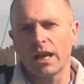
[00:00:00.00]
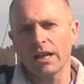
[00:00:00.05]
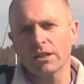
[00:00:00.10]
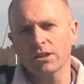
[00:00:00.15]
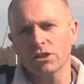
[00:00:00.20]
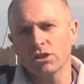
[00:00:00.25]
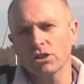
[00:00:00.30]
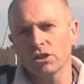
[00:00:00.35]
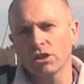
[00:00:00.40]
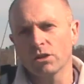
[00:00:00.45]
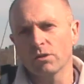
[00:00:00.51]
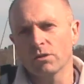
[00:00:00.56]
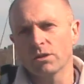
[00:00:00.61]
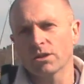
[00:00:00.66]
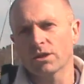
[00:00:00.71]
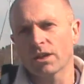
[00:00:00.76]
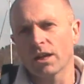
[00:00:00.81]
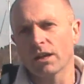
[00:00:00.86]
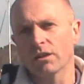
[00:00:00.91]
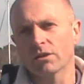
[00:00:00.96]
attitude
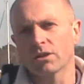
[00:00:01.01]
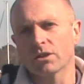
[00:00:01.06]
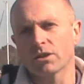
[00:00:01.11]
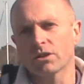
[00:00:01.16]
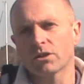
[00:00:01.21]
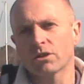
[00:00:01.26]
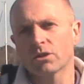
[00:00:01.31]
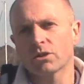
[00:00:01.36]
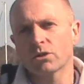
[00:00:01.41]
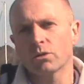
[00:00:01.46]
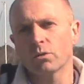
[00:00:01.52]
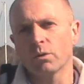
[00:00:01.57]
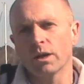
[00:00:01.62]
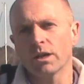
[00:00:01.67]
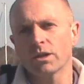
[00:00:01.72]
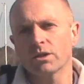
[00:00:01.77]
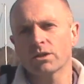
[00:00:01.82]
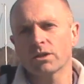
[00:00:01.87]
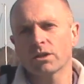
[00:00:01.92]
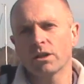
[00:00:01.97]
is going to
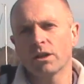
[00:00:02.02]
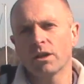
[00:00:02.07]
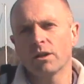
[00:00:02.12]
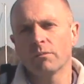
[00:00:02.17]
twist,